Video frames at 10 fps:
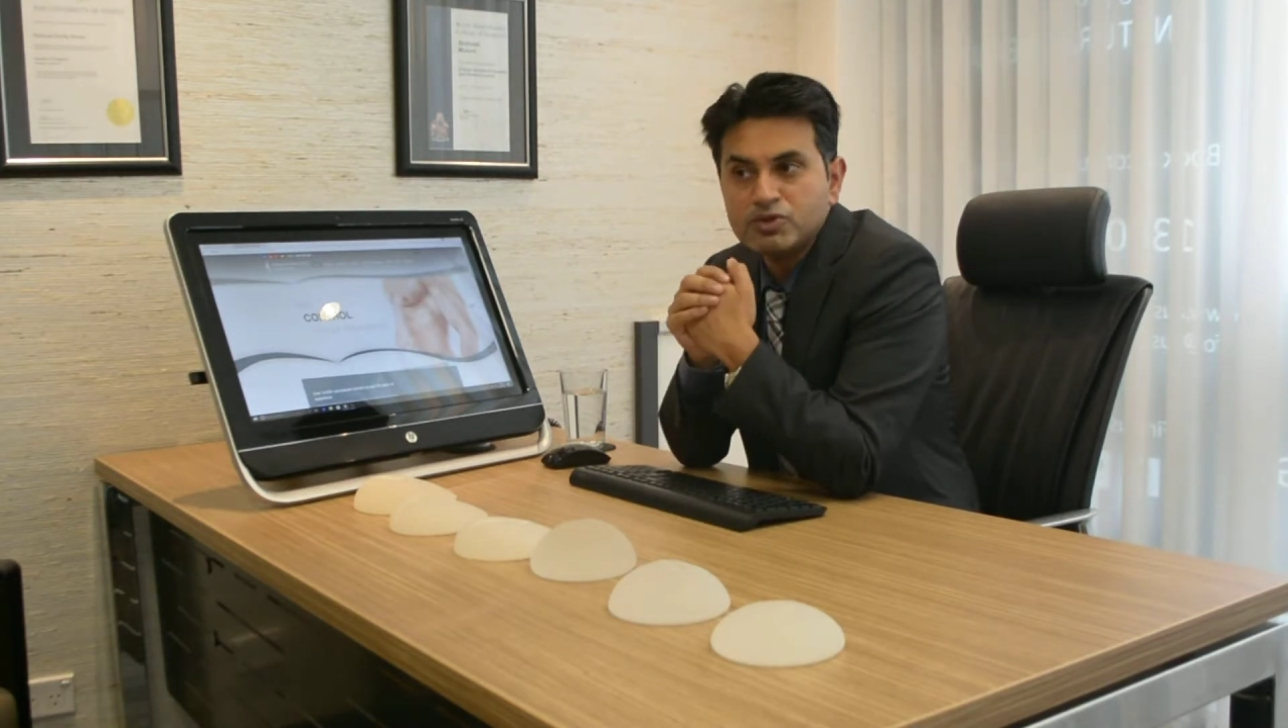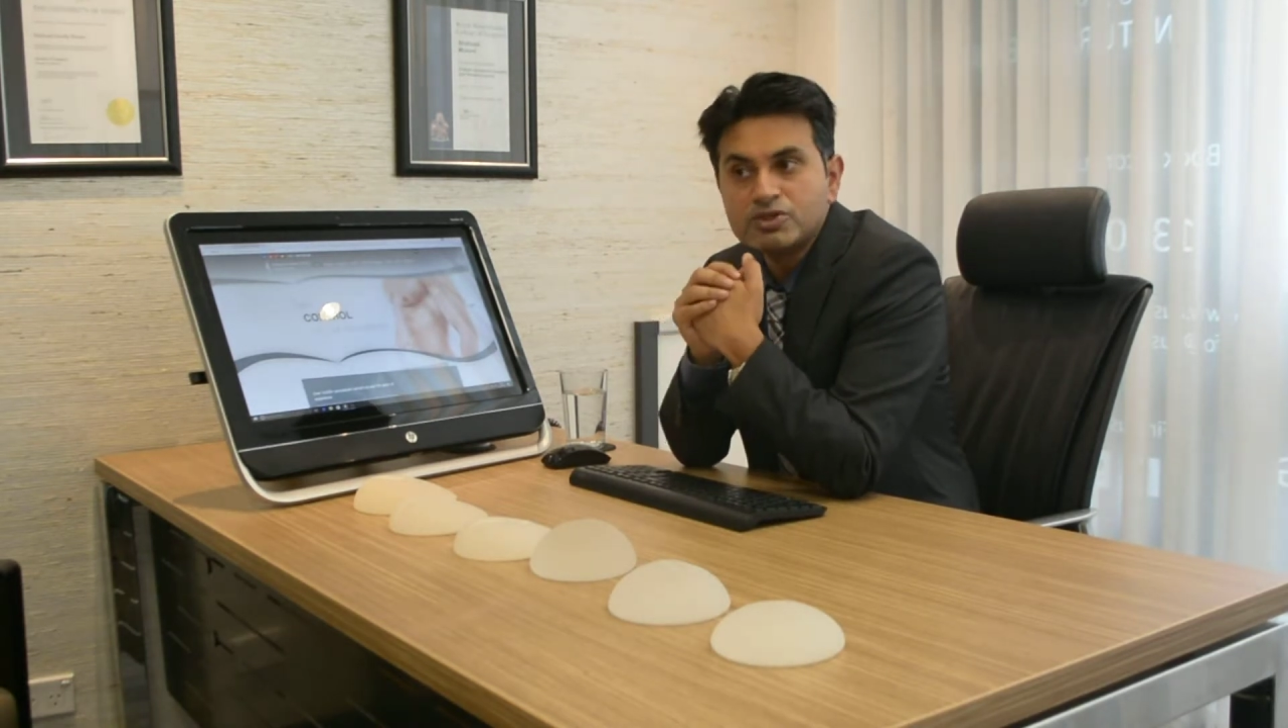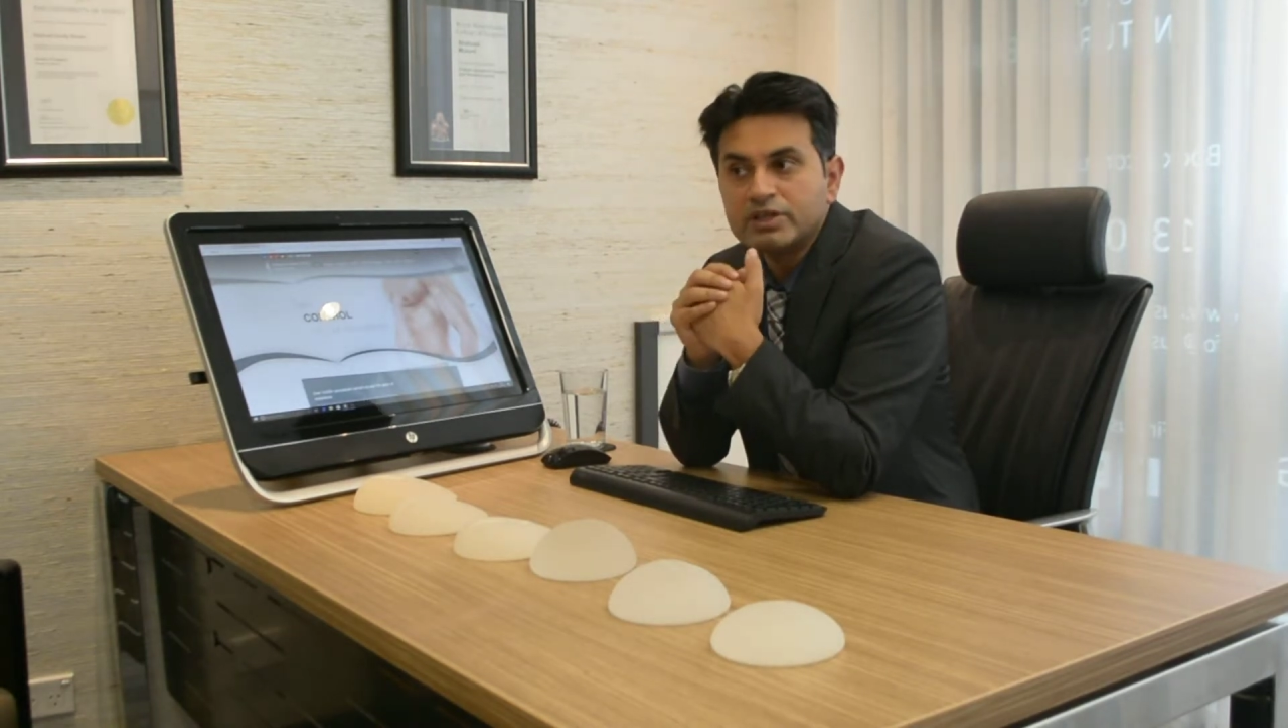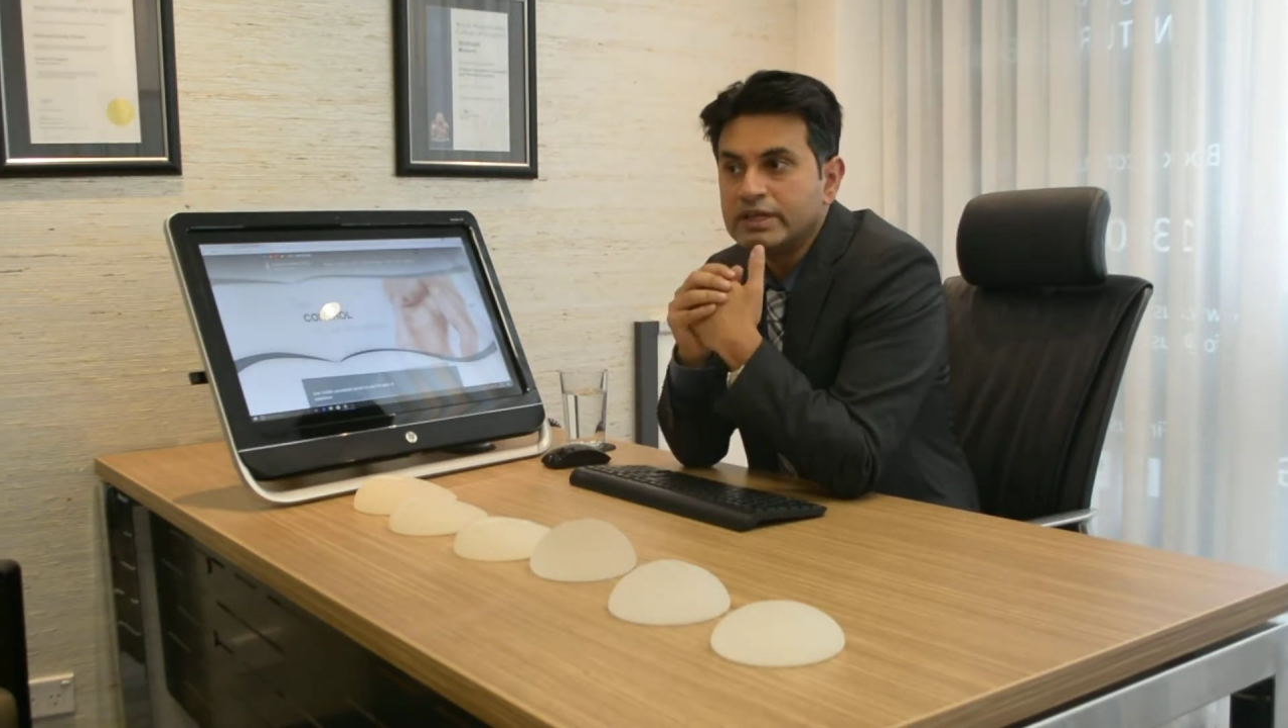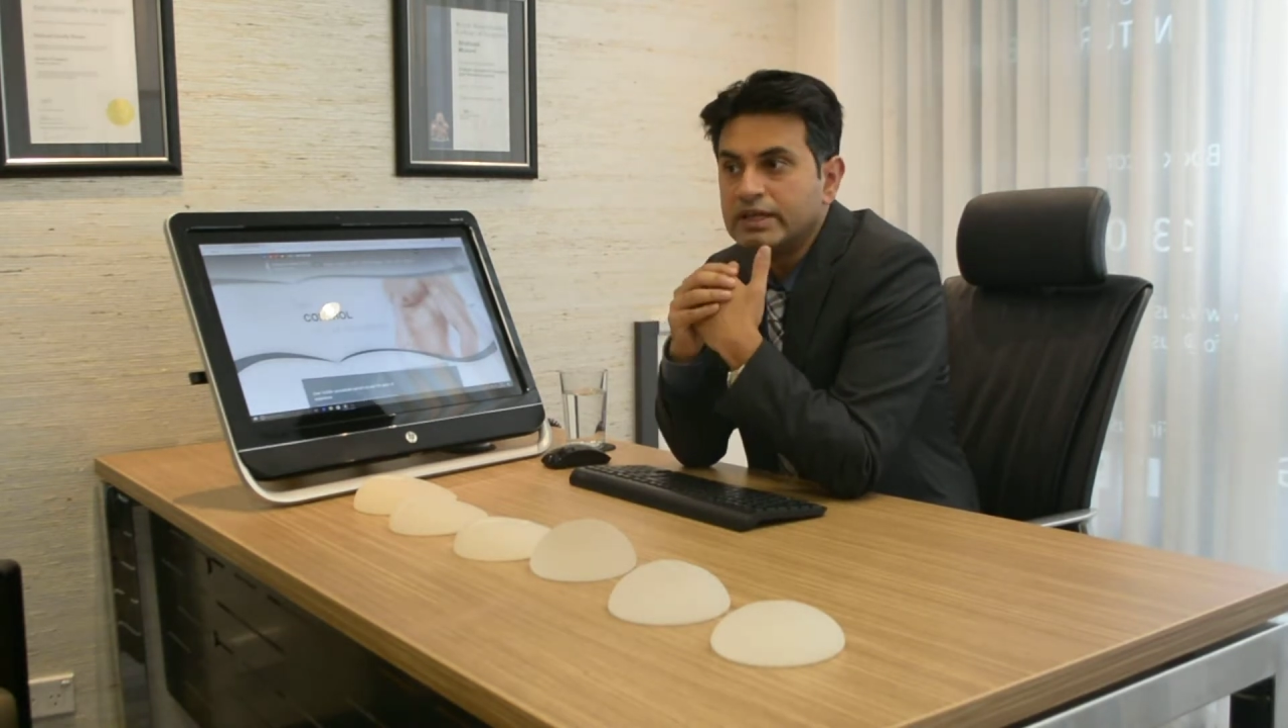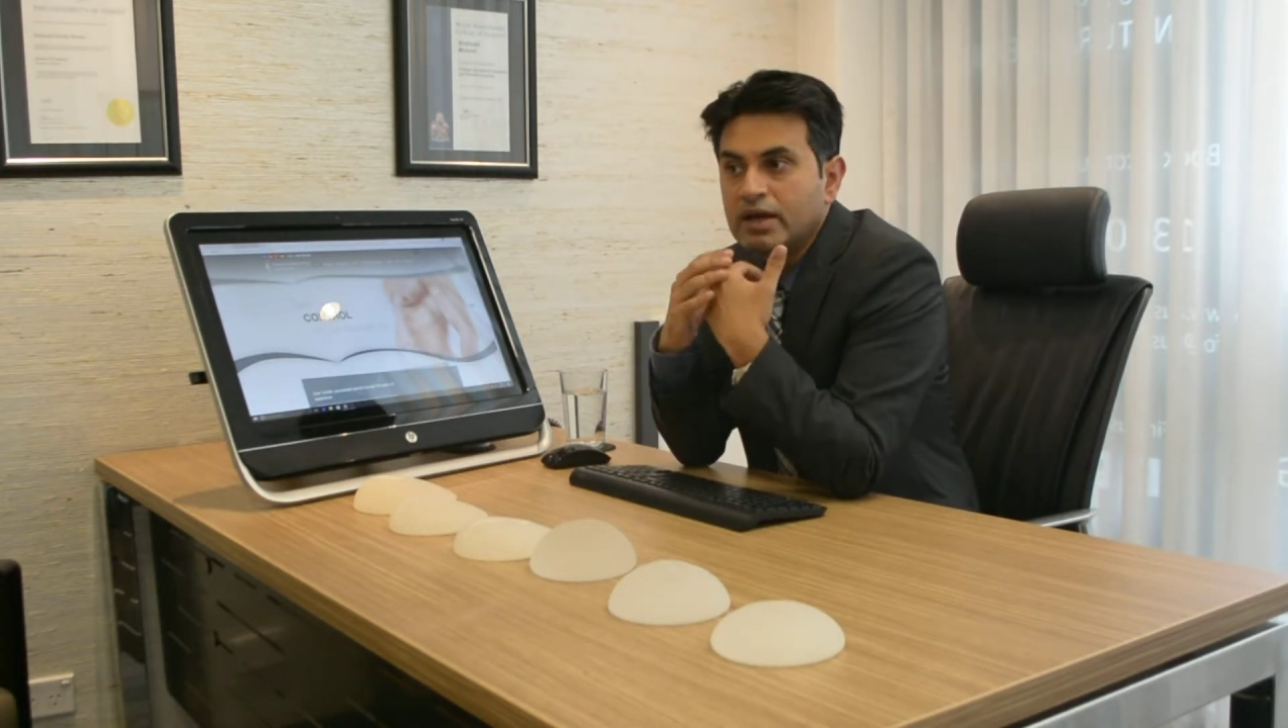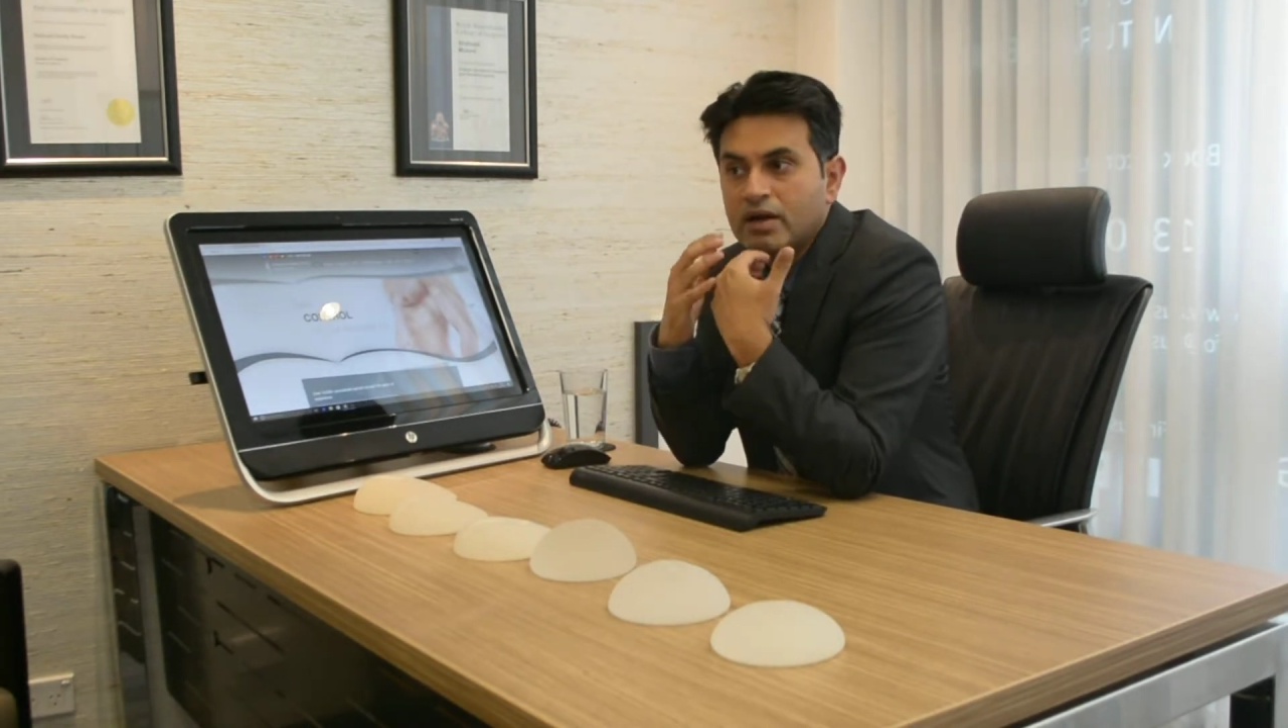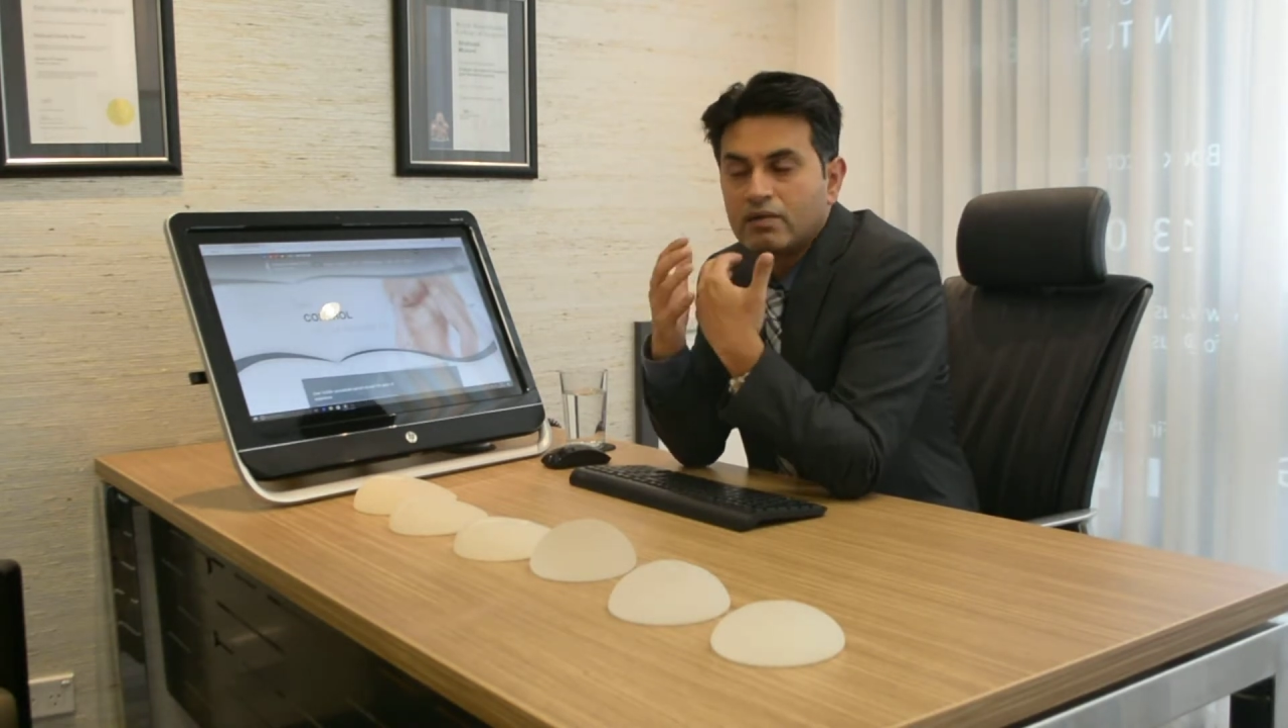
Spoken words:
Usually